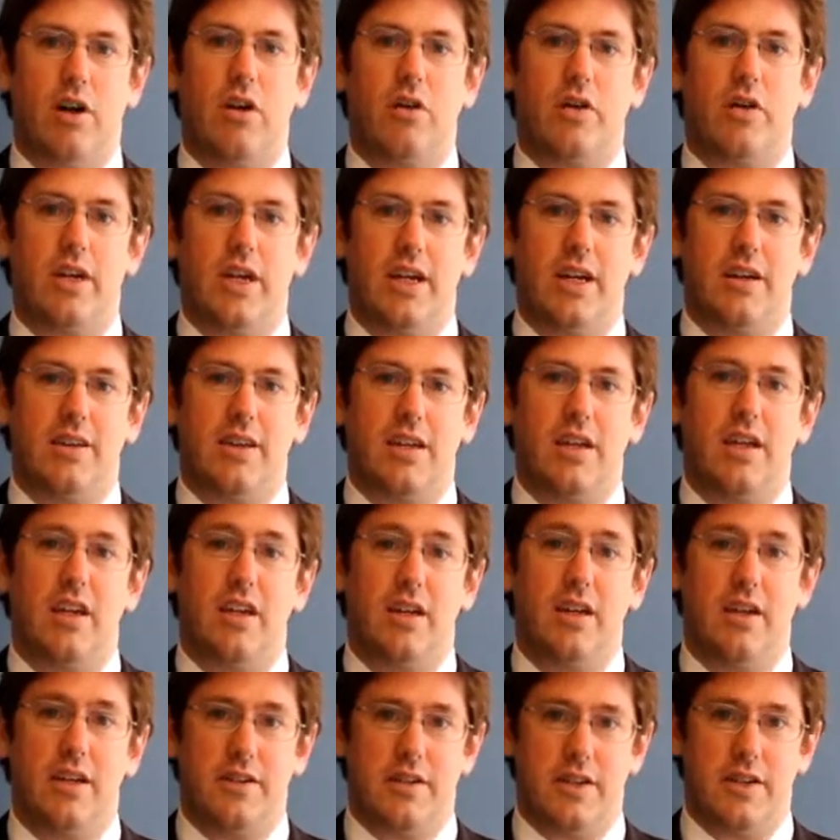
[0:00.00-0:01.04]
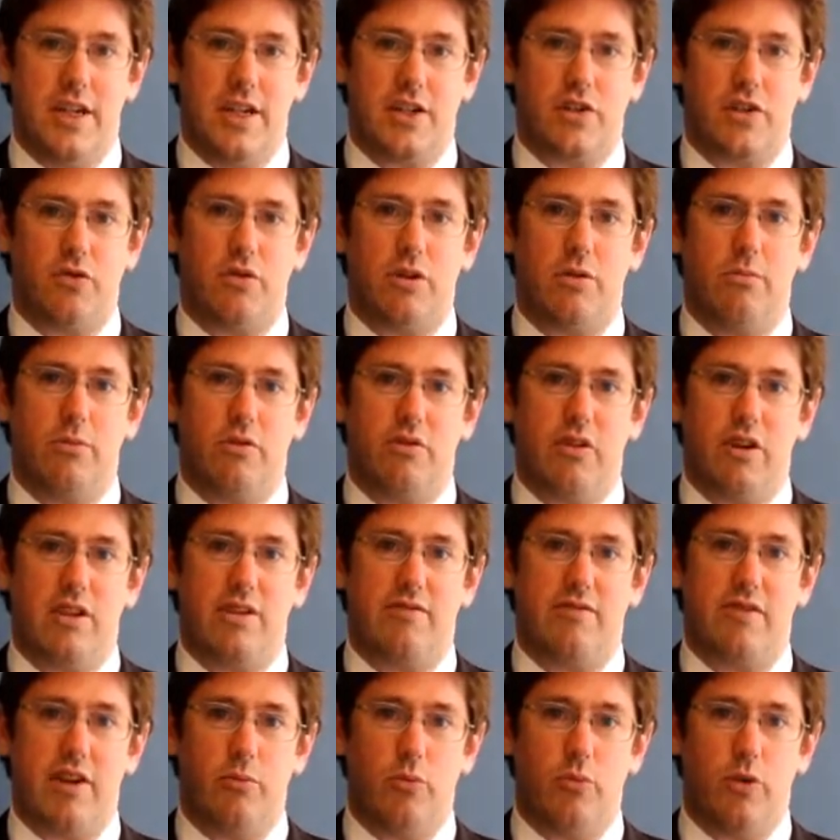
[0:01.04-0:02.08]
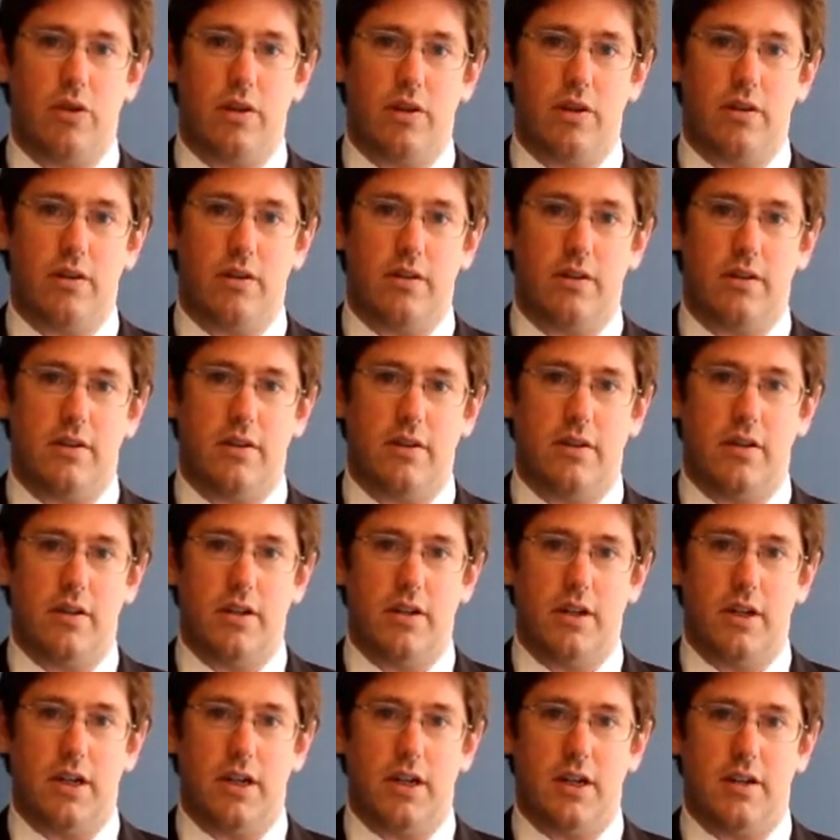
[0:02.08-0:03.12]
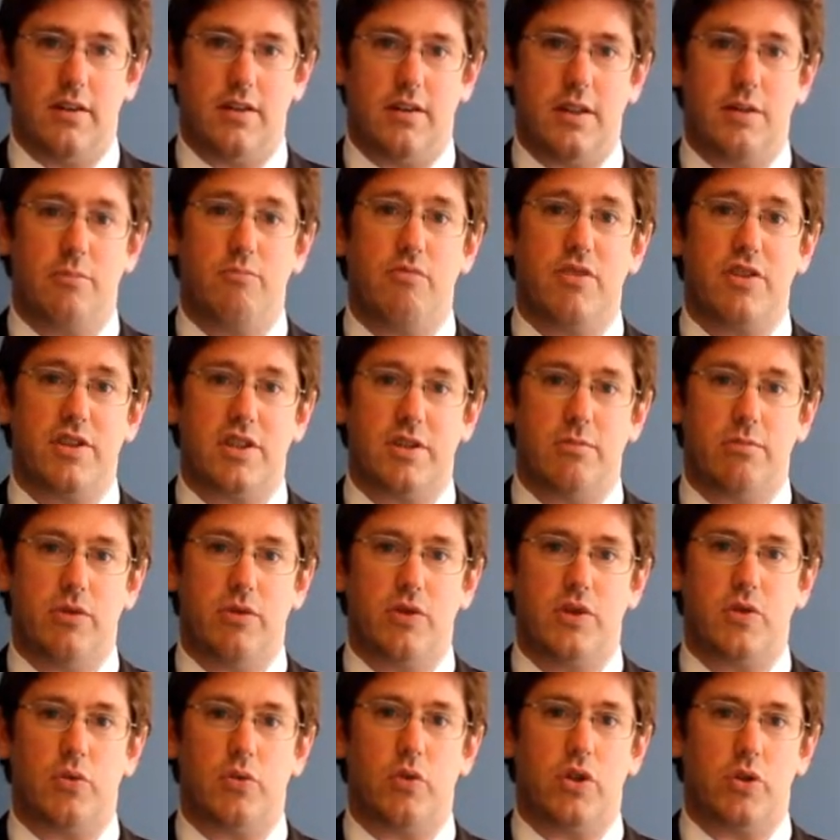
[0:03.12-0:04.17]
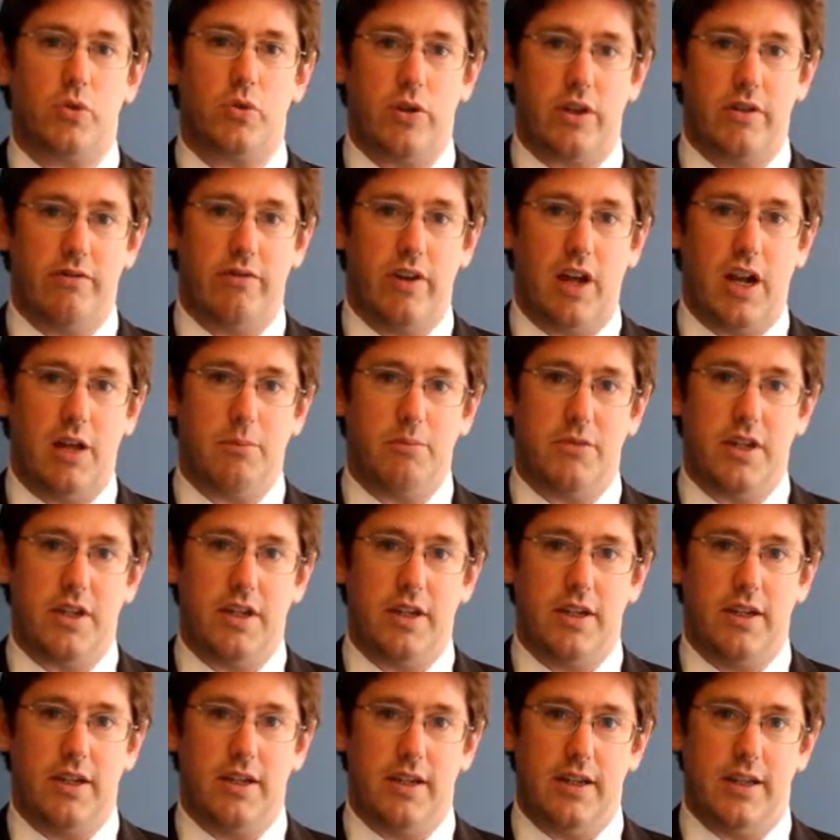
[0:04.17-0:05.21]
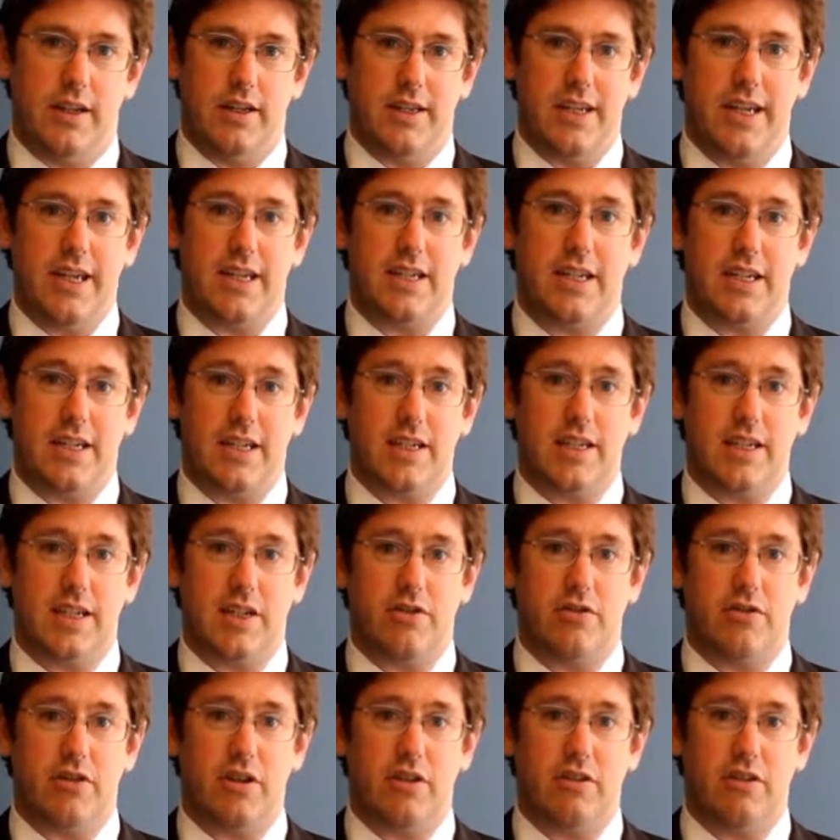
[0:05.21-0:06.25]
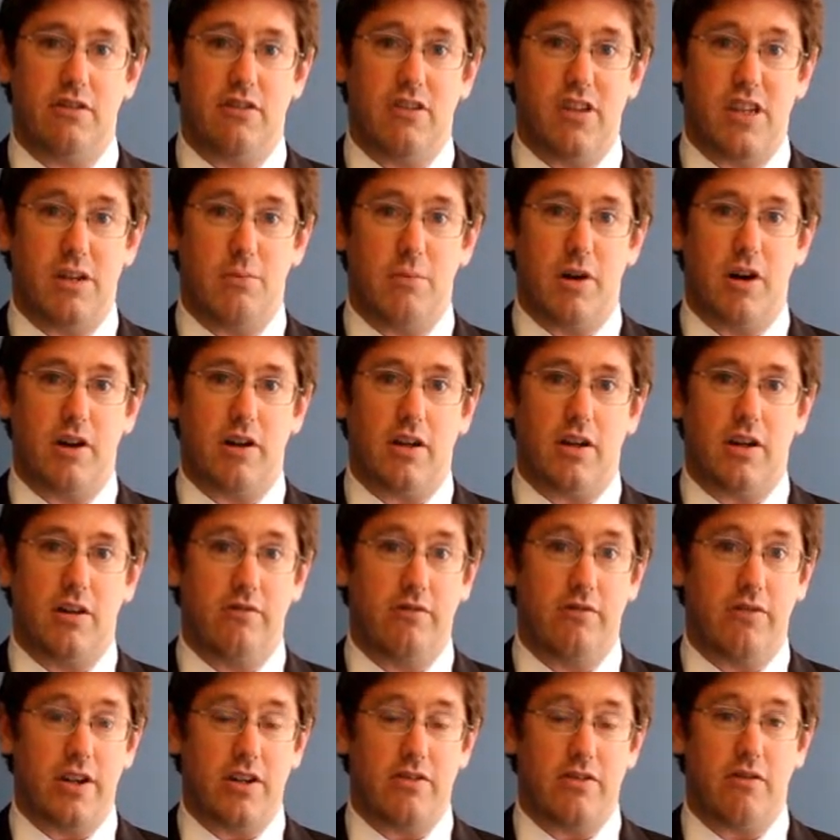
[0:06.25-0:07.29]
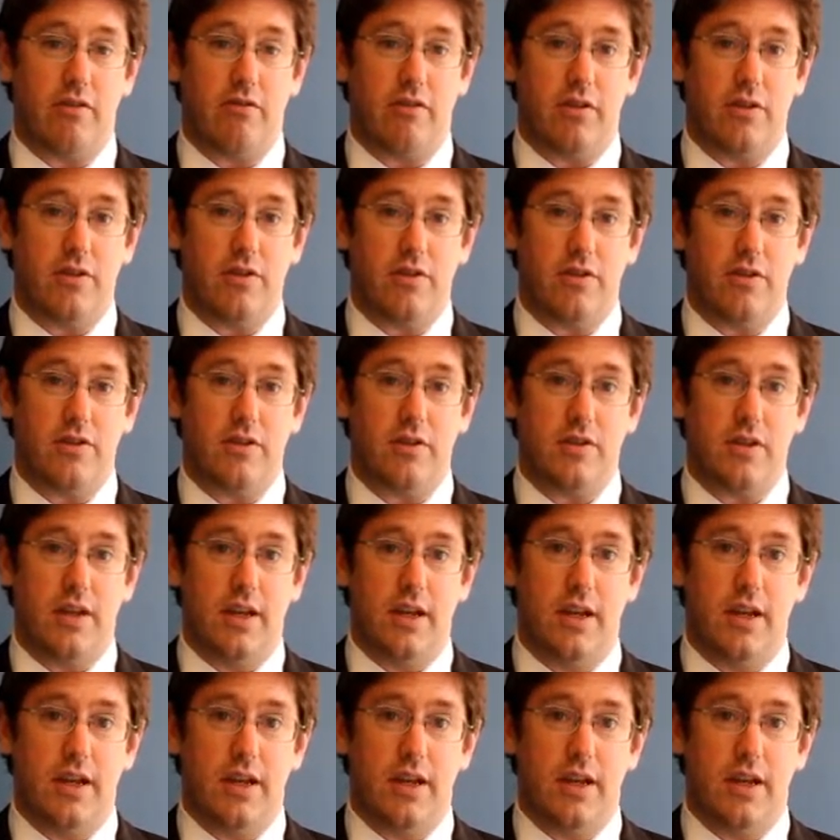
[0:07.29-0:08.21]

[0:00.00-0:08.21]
by looking at the international human rights framework, the principles which were developed in the 18th century during the American and French revolutions,